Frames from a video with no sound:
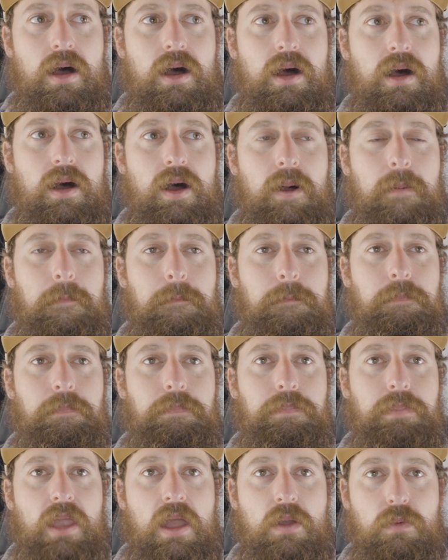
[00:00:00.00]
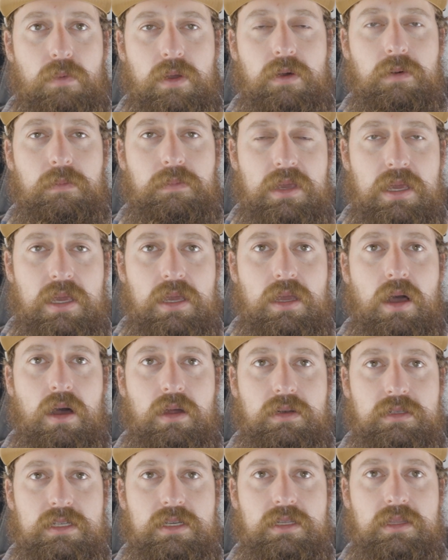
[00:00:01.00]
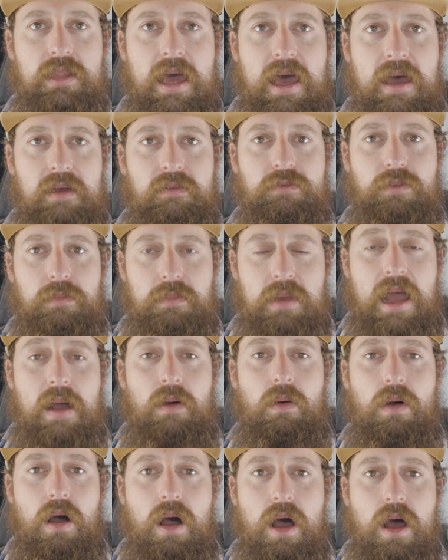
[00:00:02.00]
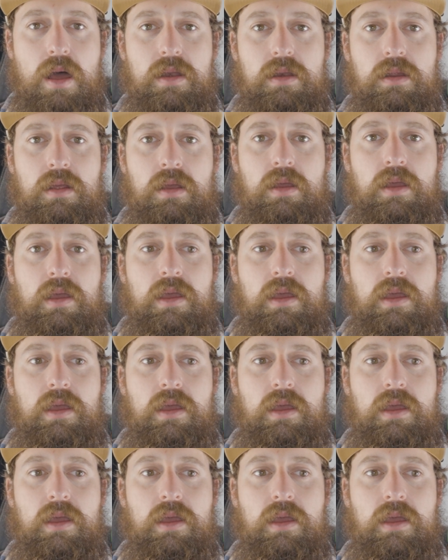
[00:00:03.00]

I will be hunting that from now on.